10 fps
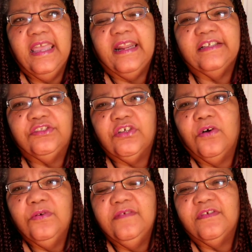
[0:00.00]
And I
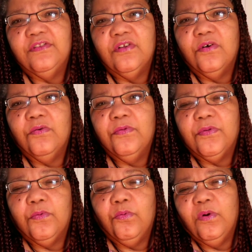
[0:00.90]
don't even know
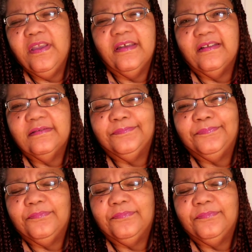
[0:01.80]
the when,